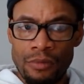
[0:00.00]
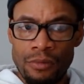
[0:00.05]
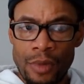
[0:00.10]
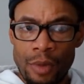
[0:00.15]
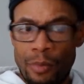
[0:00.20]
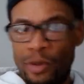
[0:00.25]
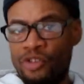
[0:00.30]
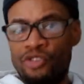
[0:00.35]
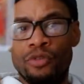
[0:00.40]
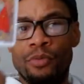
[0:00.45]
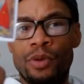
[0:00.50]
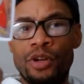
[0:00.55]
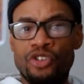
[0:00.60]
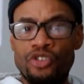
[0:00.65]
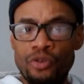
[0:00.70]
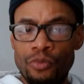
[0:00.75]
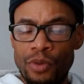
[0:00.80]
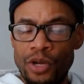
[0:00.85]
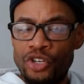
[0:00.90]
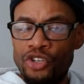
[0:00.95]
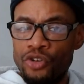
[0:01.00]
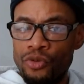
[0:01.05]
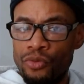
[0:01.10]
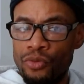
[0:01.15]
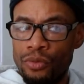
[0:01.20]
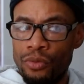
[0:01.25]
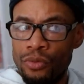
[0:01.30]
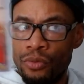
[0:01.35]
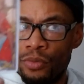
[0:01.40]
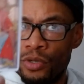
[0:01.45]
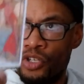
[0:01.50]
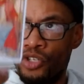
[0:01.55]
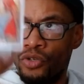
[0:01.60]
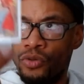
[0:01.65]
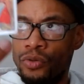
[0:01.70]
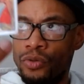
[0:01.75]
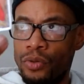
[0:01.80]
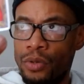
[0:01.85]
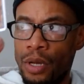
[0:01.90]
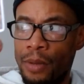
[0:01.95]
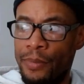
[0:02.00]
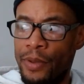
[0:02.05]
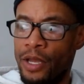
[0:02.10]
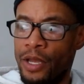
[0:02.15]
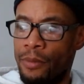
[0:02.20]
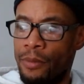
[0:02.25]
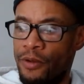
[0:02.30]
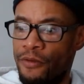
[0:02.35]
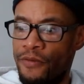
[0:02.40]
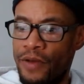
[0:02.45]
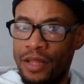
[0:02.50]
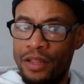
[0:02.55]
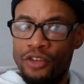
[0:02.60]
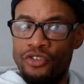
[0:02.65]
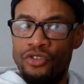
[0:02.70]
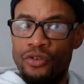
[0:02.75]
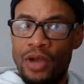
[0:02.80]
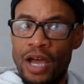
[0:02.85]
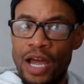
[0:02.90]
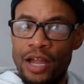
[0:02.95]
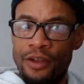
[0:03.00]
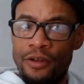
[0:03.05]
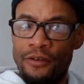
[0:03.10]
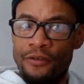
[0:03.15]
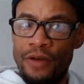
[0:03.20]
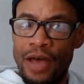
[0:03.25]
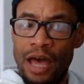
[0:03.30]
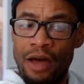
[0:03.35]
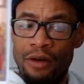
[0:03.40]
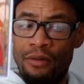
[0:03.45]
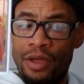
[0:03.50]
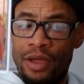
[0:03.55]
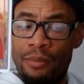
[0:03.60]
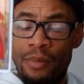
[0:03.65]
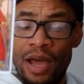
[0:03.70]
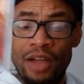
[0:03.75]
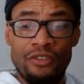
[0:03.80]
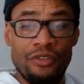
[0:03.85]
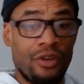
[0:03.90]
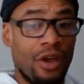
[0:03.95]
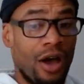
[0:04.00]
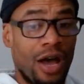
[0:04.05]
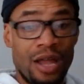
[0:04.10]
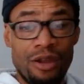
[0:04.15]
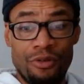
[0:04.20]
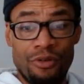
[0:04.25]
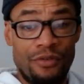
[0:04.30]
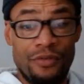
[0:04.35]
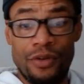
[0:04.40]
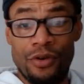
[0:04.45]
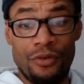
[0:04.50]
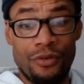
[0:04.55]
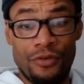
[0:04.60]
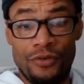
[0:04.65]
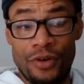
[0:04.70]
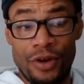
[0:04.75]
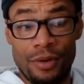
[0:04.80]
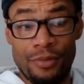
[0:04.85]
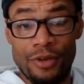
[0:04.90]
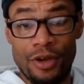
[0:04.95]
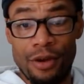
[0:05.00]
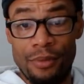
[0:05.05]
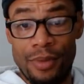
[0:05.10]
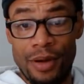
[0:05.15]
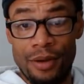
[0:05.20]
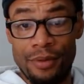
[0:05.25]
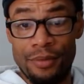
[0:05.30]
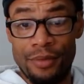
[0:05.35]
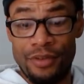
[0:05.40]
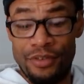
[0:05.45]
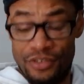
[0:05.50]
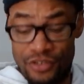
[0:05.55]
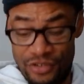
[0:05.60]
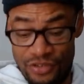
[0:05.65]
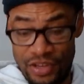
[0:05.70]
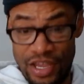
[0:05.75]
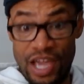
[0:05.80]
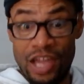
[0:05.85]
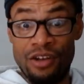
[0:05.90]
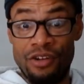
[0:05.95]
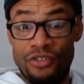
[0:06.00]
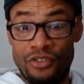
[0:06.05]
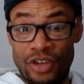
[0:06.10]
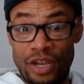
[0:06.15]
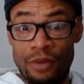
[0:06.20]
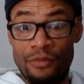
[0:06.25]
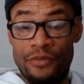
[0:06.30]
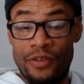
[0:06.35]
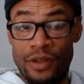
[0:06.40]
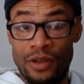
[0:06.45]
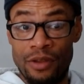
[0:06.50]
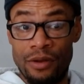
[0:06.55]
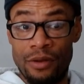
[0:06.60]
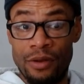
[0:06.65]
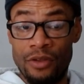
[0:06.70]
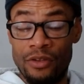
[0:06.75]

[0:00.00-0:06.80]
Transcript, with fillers: But you, but you, but you, but you, I'm picking up on the fact that you kind of, I don't, and mind you, y'all, I don't even know who the fuck I'm talking about. It's just energy I'm feeling.